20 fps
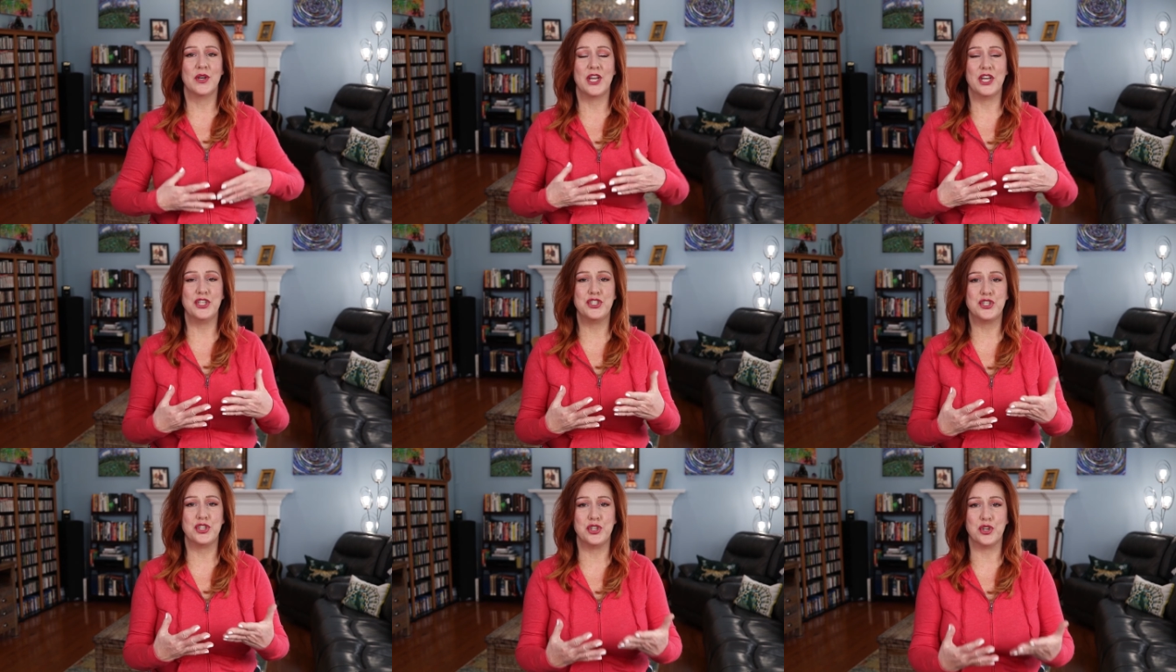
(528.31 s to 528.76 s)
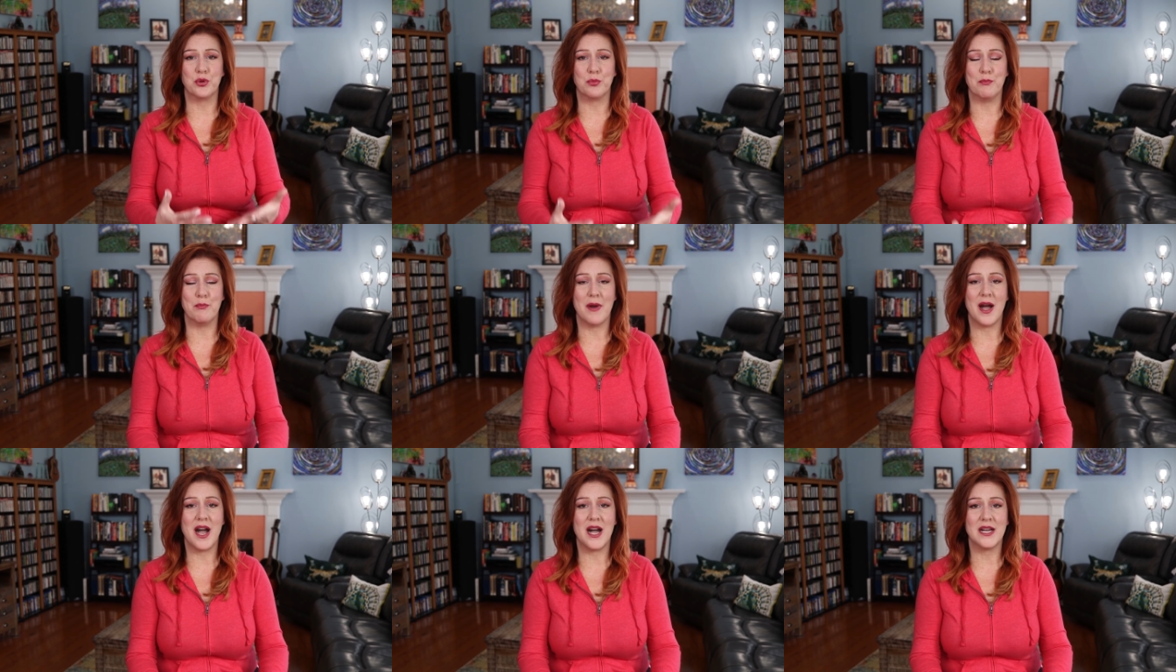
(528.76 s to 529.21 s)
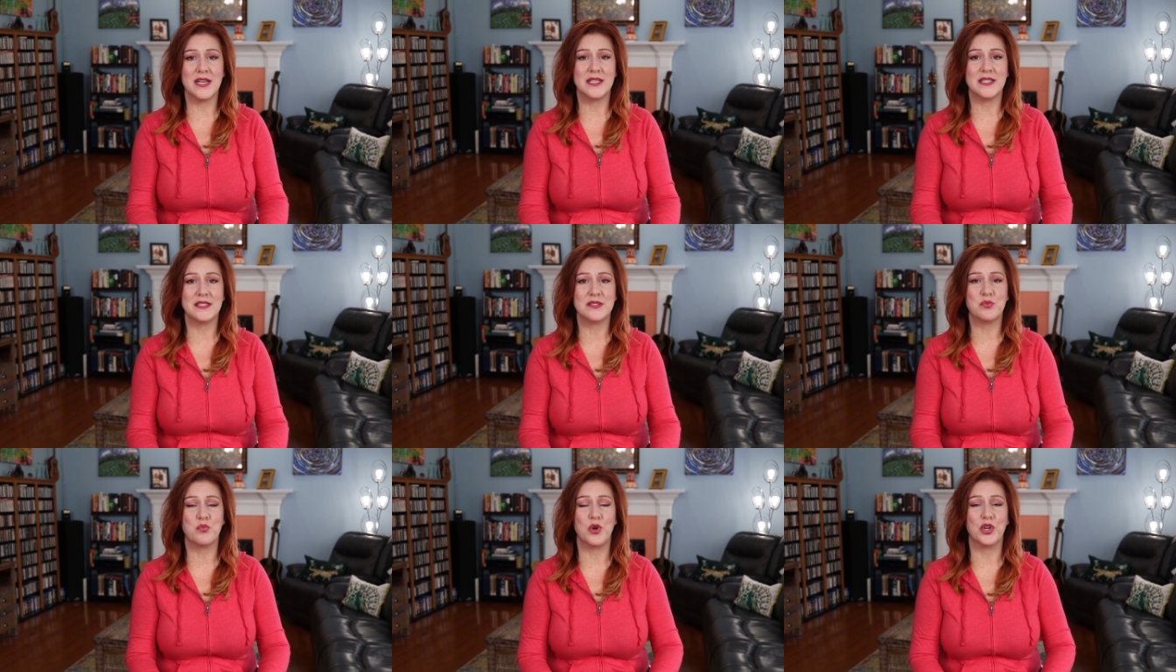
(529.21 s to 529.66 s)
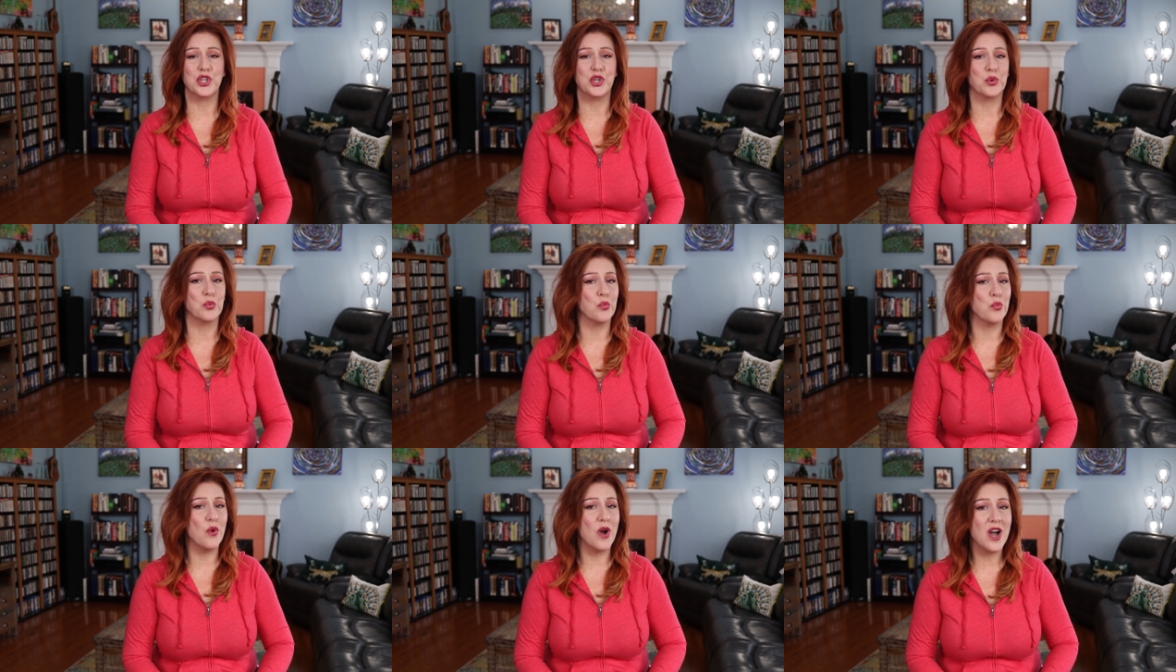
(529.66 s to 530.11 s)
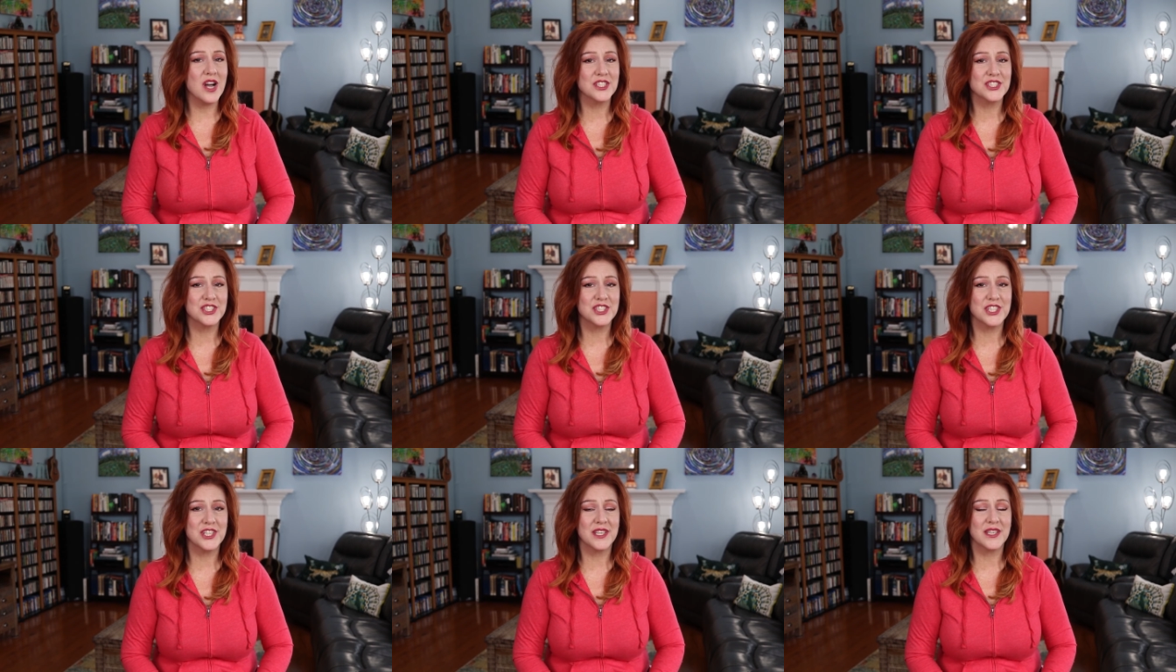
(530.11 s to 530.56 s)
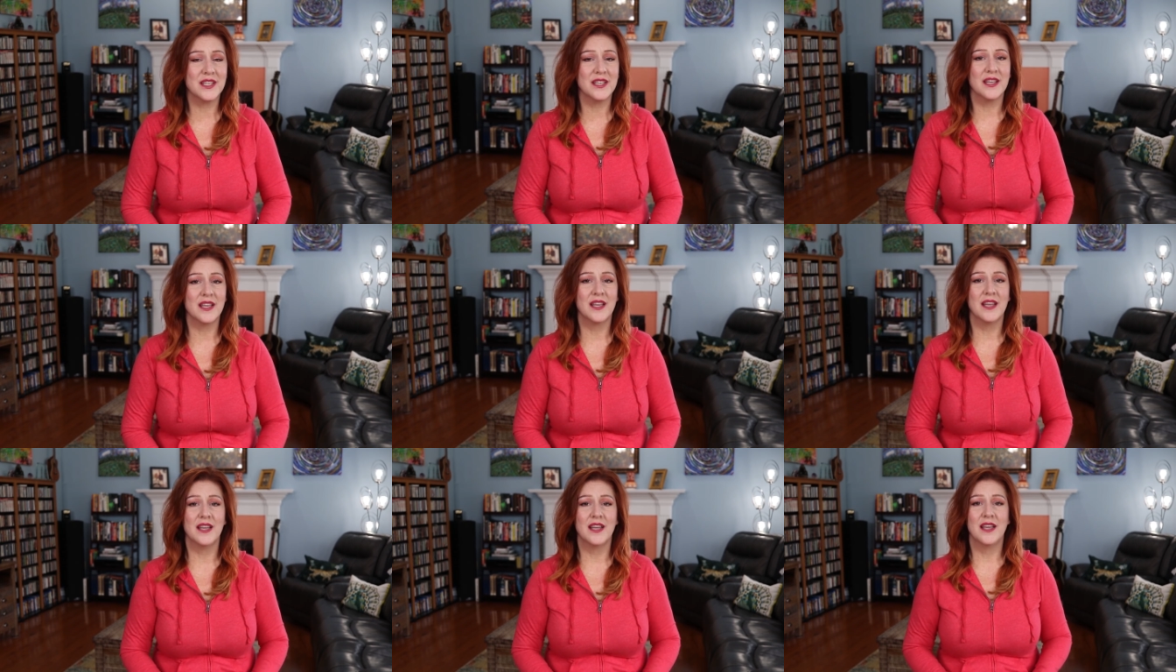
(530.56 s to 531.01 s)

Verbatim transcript: into your mind, what you're watching.